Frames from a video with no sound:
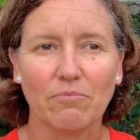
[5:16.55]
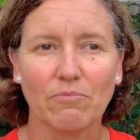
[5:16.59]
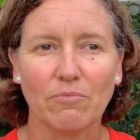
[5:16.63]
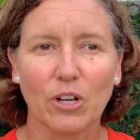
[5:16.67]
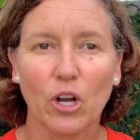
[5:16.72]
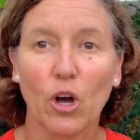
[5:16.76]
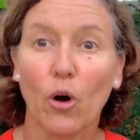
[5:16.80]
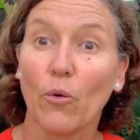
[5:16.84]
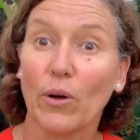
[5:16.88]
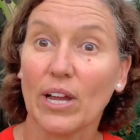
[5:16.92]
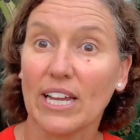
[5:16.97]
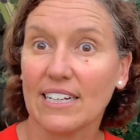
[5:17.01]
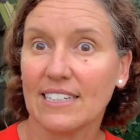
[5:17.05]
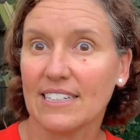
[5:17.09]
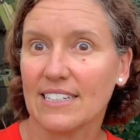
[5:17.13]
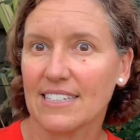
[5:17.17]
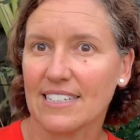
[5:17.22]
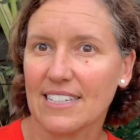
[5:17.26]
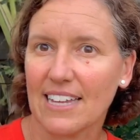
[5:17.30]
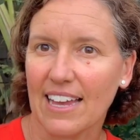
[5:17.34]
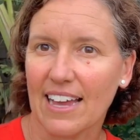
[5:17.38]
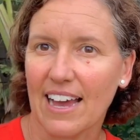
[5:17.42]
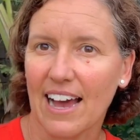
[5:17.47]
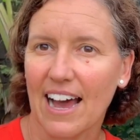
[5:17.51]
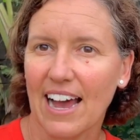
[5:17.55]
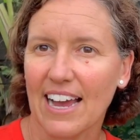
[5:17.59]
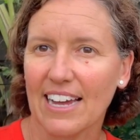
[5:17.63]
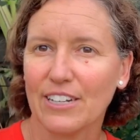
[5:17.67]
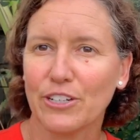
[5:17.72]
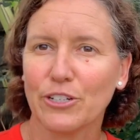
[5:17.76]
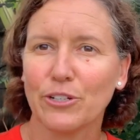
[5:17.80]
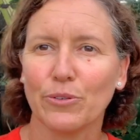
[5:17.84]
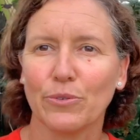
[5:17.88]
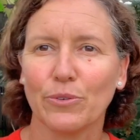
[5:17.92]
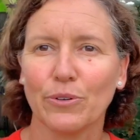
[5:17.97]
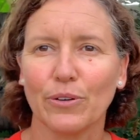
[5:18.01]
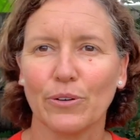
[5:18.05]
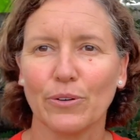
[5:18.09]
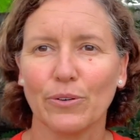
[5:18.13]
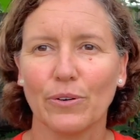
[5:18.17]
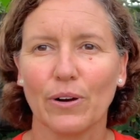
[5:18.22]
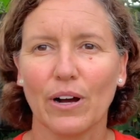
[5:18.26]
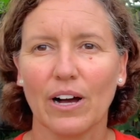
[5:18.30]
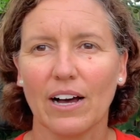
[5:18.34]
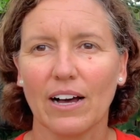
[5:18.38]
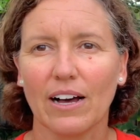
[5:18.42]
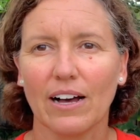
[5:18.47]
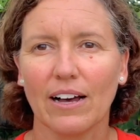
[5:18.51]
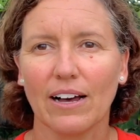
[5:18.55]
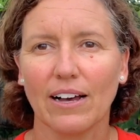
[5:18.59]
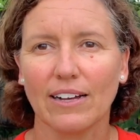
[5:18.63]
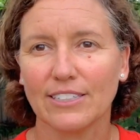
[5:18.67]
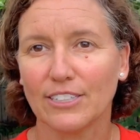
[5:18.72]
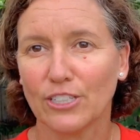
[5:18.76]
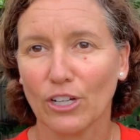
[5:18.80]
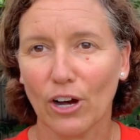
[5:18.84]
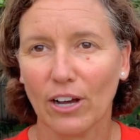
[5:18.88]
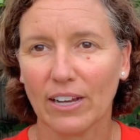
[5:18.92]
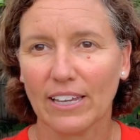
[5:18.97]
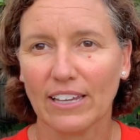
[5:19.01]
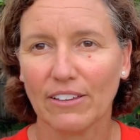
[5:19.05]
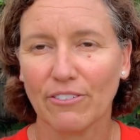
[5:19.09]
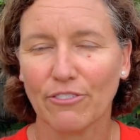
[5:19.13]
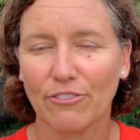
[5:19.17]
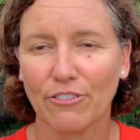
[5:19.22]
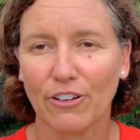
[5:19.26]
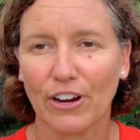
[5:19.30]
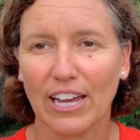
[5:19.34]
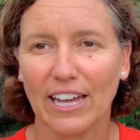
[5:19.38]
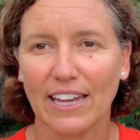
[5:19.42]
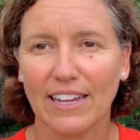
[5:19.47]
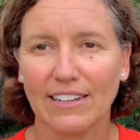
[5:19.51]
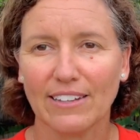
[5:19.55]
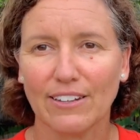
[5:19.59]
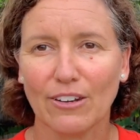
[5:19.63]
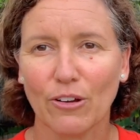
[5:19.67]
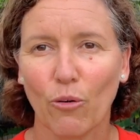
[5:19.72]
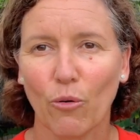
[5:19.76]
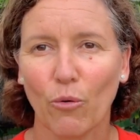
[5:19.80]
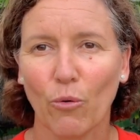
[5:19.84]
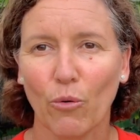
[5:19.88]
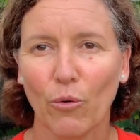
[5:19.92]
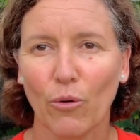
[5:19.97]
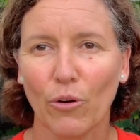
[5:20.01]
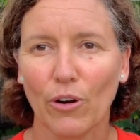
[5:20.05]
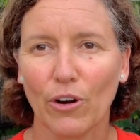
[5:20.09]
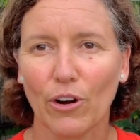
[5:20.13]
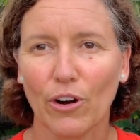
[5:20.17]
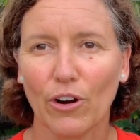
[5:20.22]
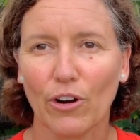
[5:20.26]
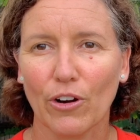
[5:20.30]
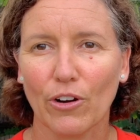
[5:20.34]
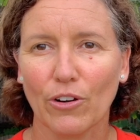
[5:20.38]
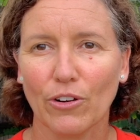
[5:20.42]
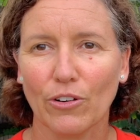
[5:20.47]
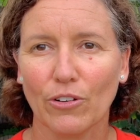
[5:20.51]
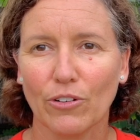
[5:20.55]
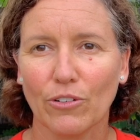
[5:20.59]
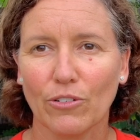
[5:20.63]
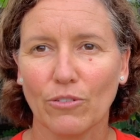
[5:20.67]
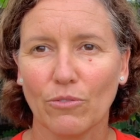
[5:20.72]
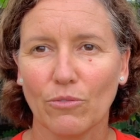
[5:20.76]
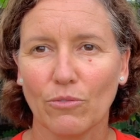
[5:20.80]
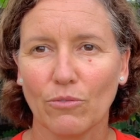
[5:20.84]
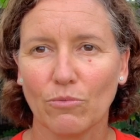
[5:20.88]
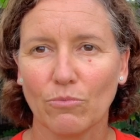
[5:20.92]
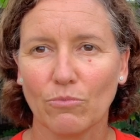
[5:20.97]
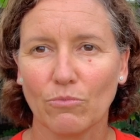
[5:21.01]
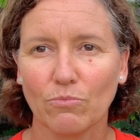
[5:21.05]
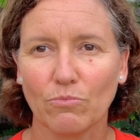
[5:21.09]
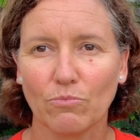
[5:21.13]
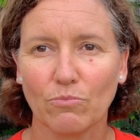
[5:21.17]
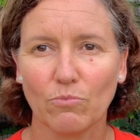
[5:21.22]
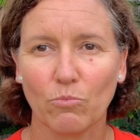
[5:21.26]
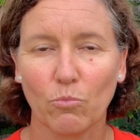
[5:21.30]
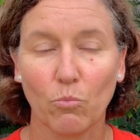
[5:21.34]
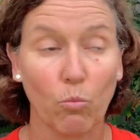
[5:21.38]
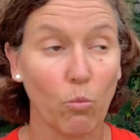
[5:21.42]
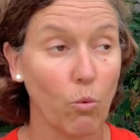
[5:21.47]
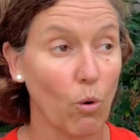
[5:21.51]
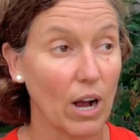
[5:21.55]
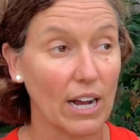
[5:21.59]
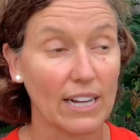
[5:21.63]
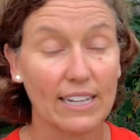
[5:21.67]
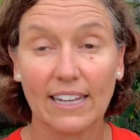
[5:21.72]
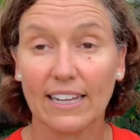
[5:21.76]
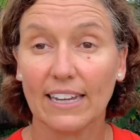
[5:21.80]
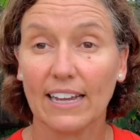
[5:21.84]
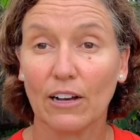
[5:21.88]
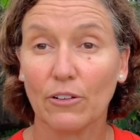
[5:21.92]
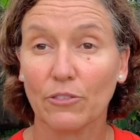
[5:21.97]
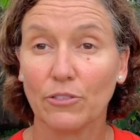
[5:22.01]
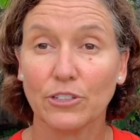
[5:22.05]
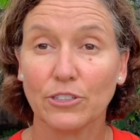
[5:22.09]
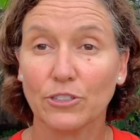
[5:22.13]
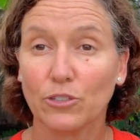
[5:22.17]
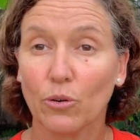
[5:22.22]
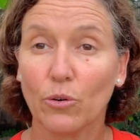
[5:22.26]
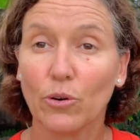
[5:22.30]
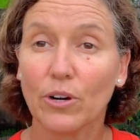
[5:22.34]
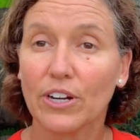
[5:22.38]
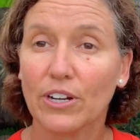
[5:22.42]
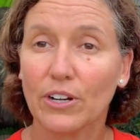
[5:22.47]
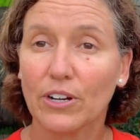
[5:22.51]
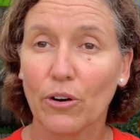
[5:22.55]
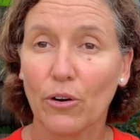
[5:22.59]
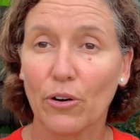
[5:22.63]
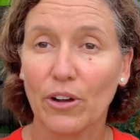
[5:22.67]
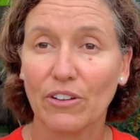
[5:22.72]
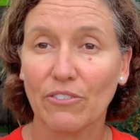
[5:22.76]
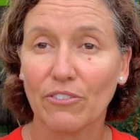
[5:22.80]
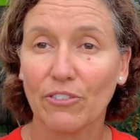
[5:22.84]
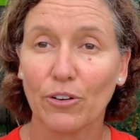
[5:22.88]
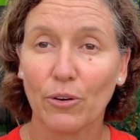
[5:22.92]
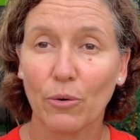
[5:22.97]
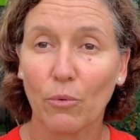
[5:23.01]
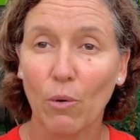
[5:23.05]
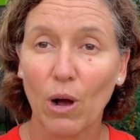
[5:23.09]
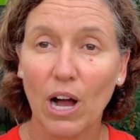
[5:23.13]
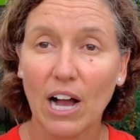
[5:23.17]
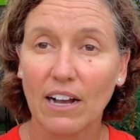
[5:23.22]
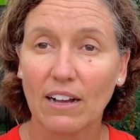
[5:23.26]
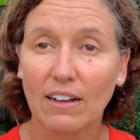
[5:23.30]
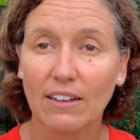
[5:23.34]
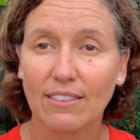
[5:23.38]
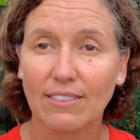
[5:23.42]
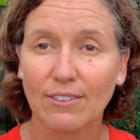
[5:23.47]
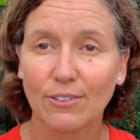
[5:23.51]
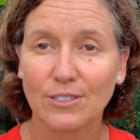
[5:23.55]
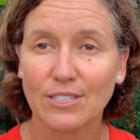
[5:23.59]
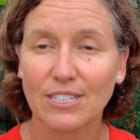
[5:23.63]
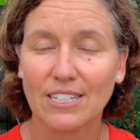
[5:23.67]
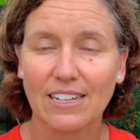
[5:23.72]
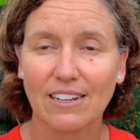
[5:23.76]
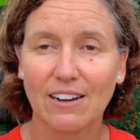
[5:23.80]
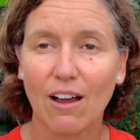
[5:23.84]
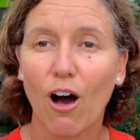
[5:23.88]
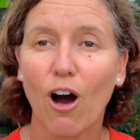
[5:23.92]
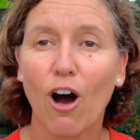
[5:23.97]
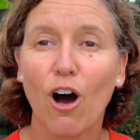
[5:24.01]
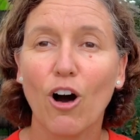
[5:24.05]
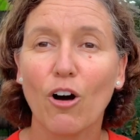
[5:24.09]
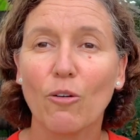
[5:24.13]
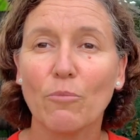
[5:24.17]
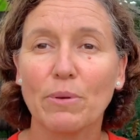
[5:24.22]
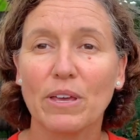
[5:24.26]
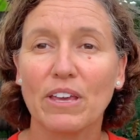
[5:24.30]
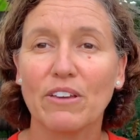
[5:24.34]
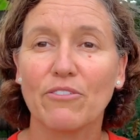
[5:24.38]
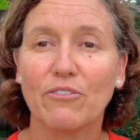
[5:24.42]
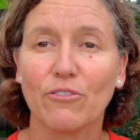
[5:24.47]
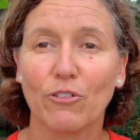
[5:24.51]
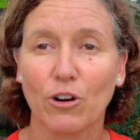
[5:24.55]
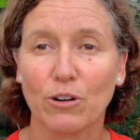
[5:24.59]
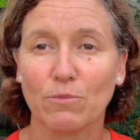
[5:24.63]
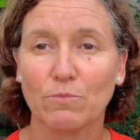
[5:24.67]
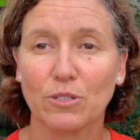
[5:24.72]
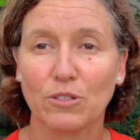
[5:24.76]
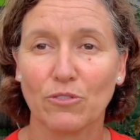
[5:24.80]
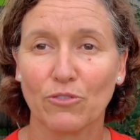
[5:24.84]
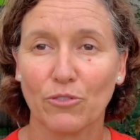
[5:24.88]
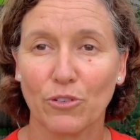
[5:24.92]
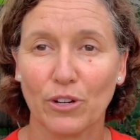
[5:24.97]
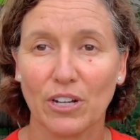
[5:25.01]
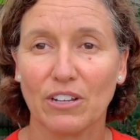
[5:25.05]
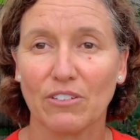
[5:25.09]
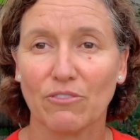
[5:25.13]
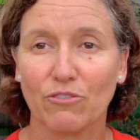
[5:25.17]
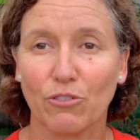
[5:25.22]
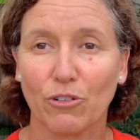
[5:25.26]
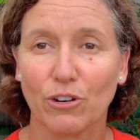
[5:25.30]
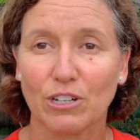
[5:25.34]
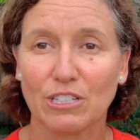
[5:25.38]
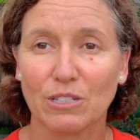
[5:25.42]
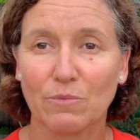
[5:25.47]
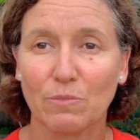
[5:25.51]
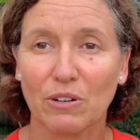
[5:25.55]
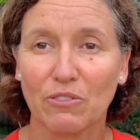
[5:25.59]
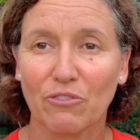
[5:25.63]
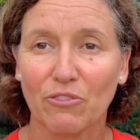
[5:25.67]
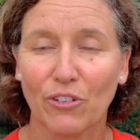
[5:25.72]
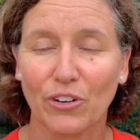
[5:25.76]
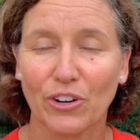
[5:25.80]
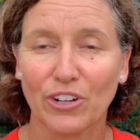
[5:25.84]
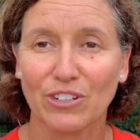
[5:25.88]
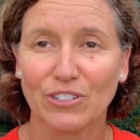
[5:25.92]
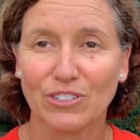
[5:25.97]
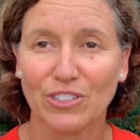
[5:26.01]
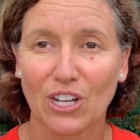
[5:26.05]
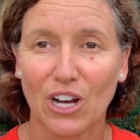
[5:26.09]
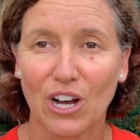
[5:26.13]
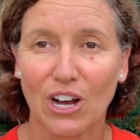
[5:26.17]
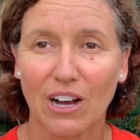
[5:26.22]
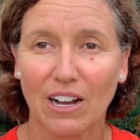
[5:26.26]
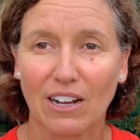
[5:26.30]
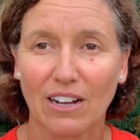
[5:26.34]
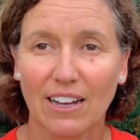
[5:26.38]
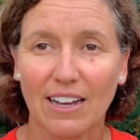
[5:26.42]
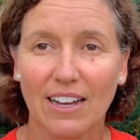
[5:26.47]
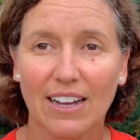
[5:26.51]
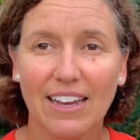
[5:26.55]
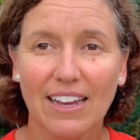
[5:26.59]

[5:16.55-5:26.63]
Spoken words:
going to say hi to a doggy friend, or walking out the door and going for a walk. Those can all be forms of reinforcement for your dog.